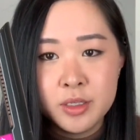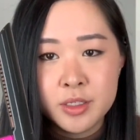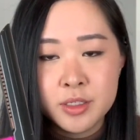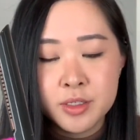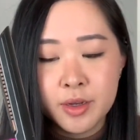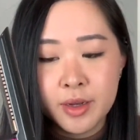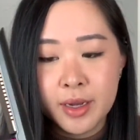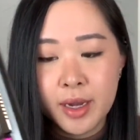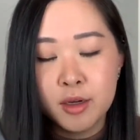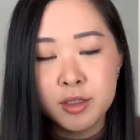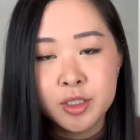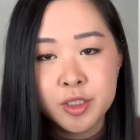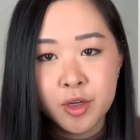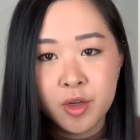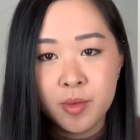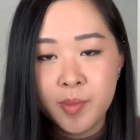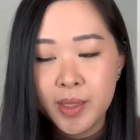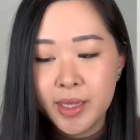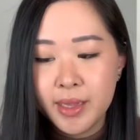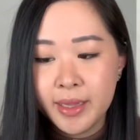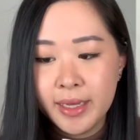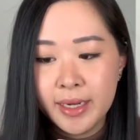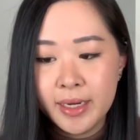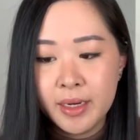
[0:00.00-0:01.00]
So I'll show you a
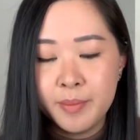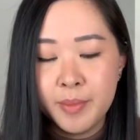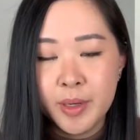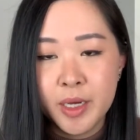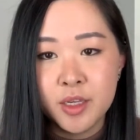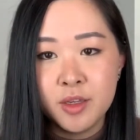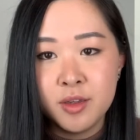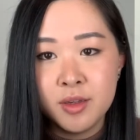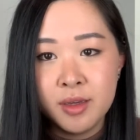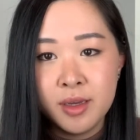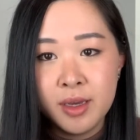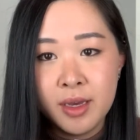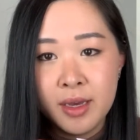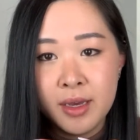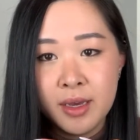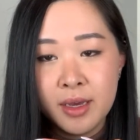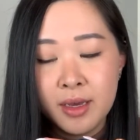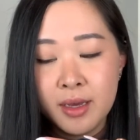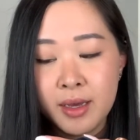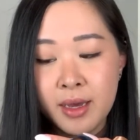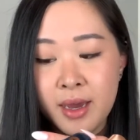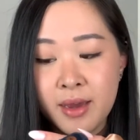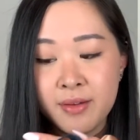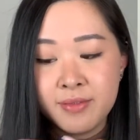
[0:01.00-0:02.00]
bit later, but you
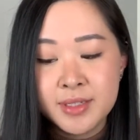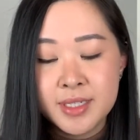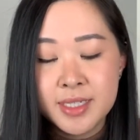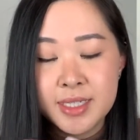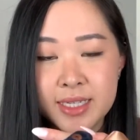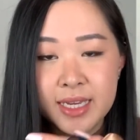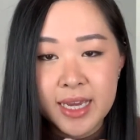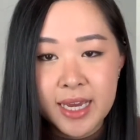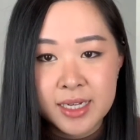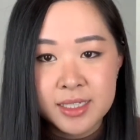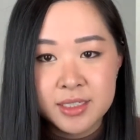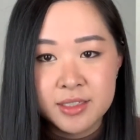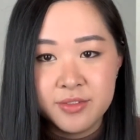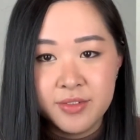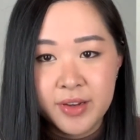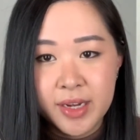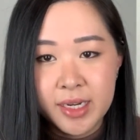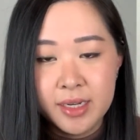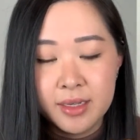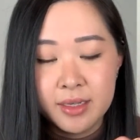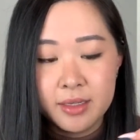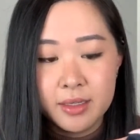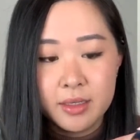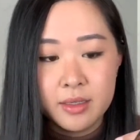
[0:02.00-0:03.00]
have to
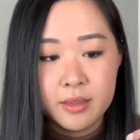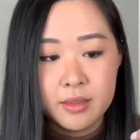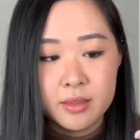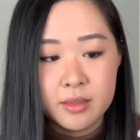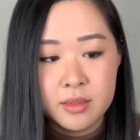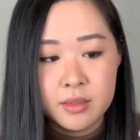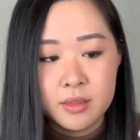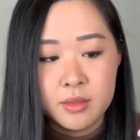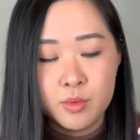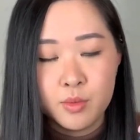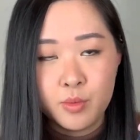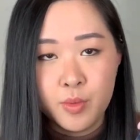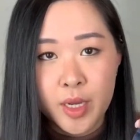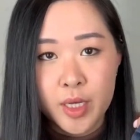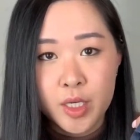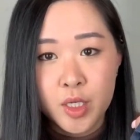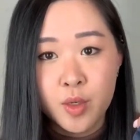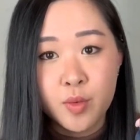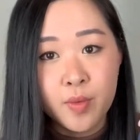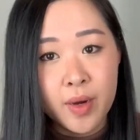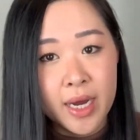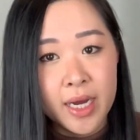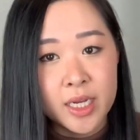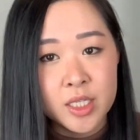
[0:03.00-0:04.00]
deactivate it when
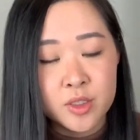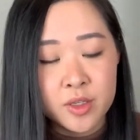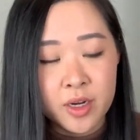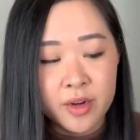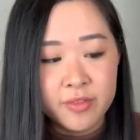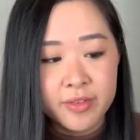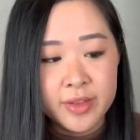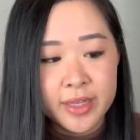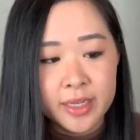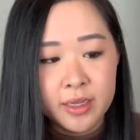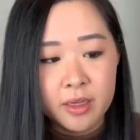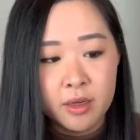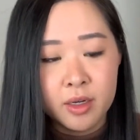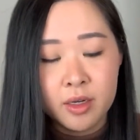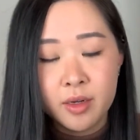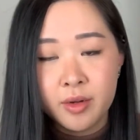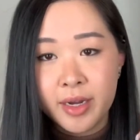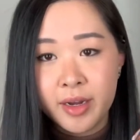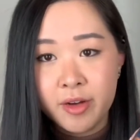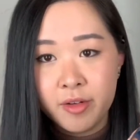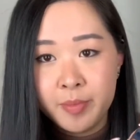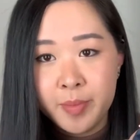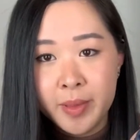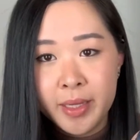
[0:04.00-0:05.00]
you are traveling on an
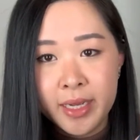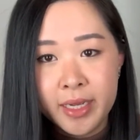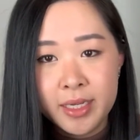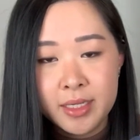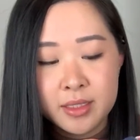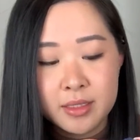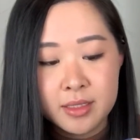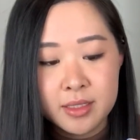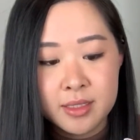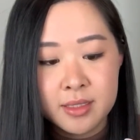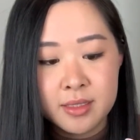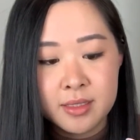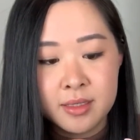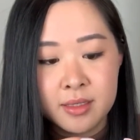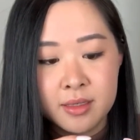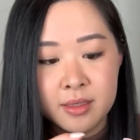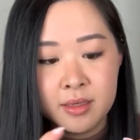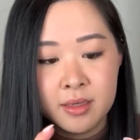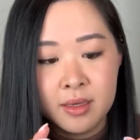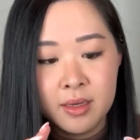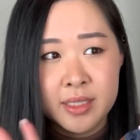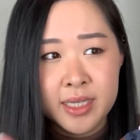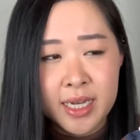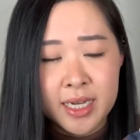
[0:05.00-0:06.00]
airplane, just
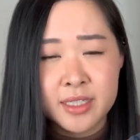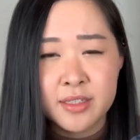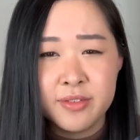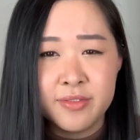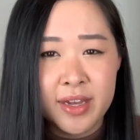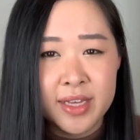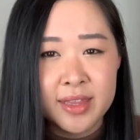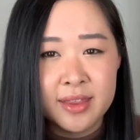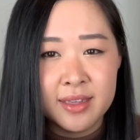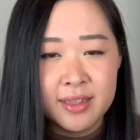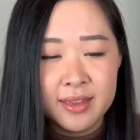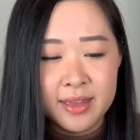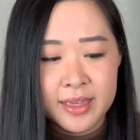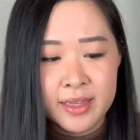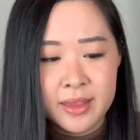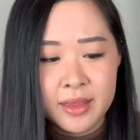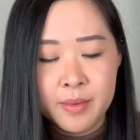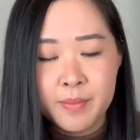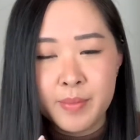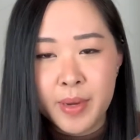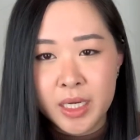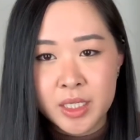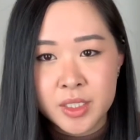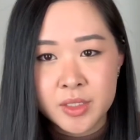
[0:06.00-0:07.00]
to deactivate the
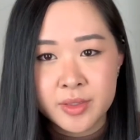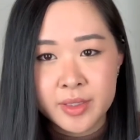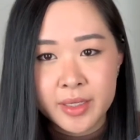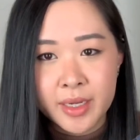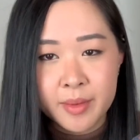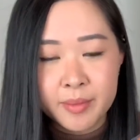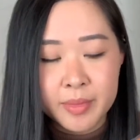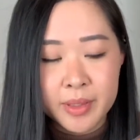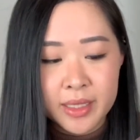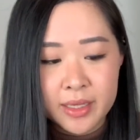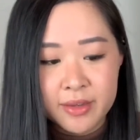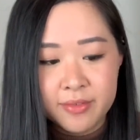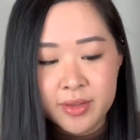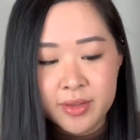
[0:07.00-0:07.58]
lithium battery, I believe,